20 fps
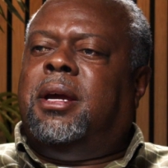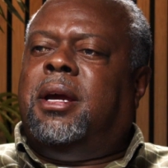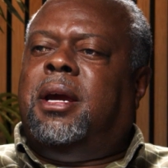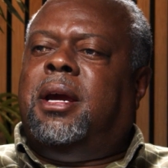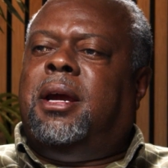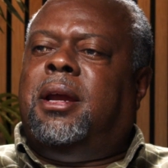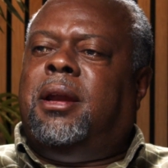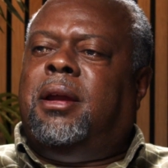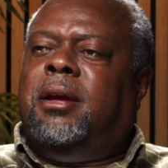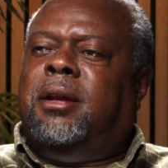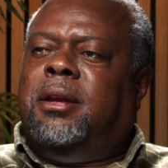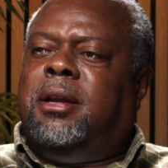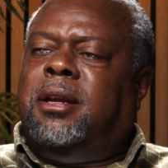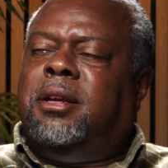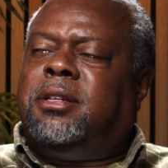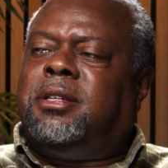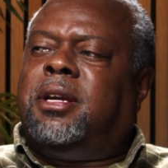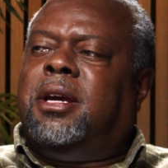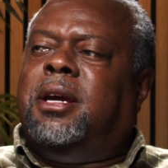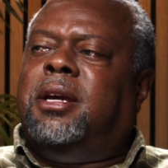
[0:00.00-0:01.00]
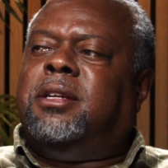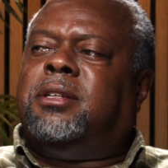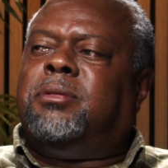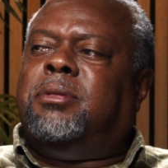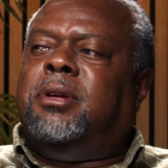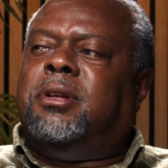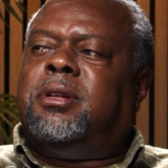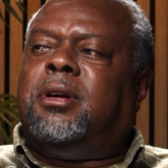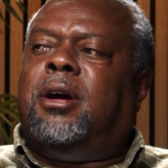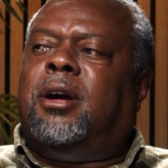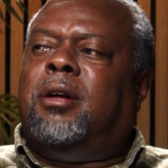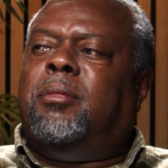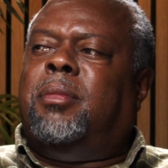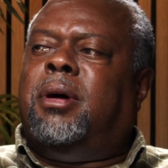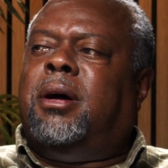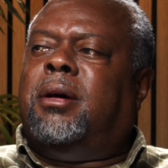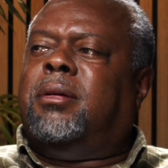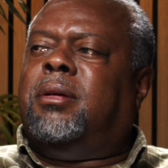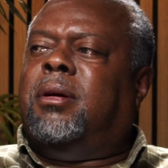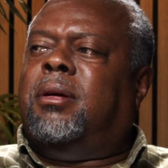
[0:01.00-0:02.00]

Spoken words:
And in this case, we are talking about